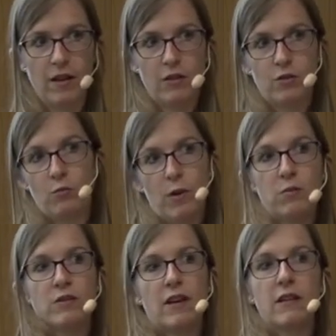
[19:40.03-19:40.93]
So we
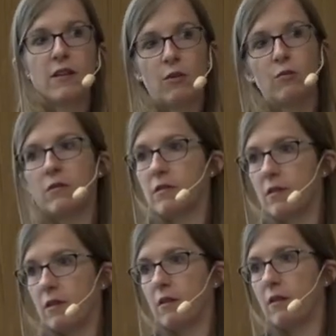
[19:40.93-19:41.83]
would then include
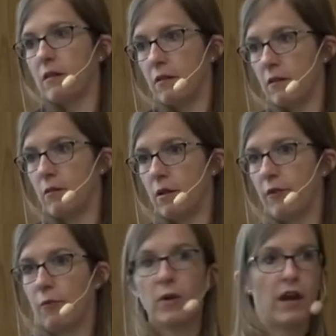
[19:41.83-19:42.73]
the,
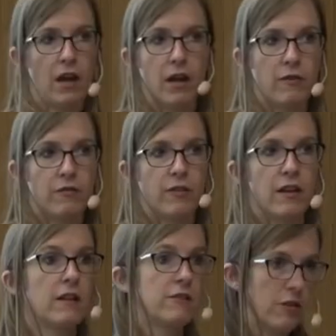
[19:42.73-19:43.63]
if we have
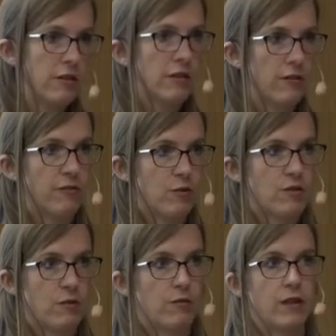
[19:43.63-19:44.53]
the alternative for
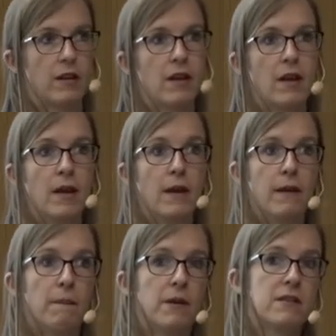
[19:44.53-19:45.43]
Slovene.
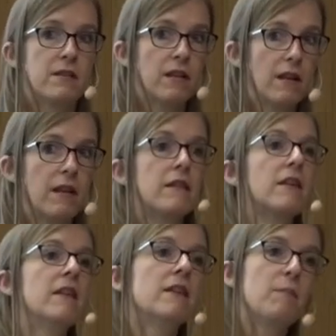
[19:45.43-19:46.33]
But still,
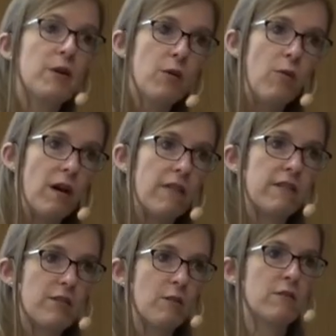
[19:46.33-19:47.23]
in the big
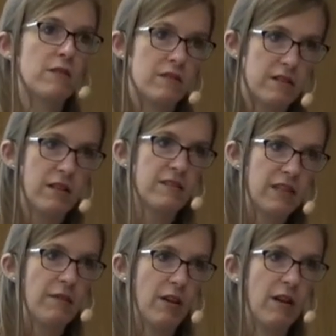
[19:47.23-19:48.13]
one, so the six,
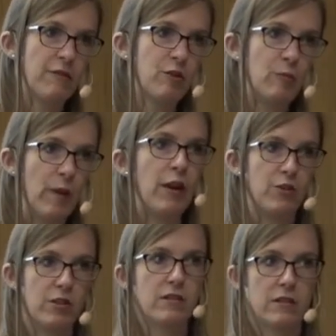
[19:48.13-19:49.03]
700
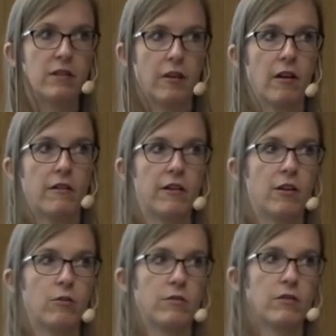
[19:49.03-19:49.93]
pages, they are
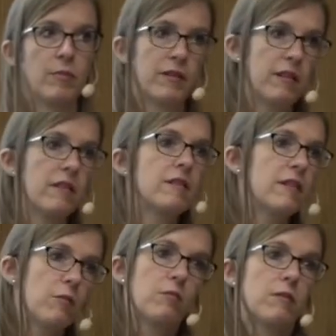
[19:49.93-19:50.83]
included. But then
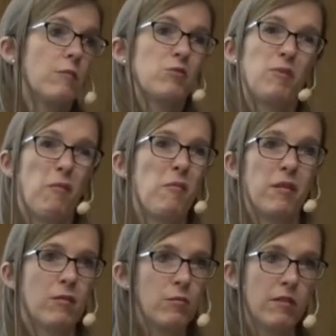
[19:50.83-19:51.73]
they were most probably
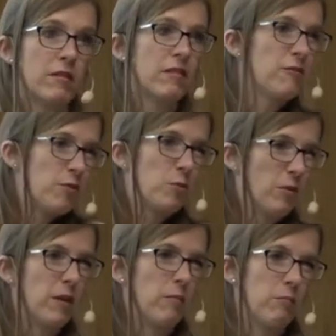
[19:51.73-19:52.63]
included in a different
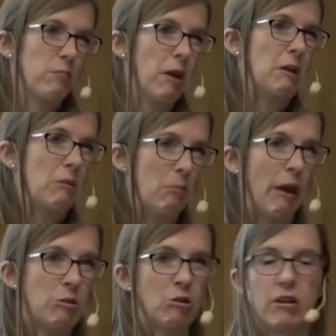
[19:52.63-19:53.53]
way, mainly
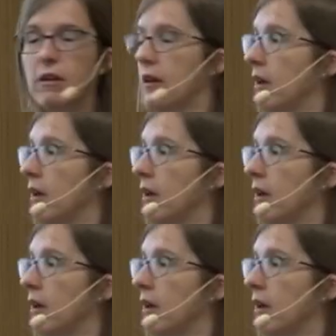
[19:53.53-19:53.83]
manually.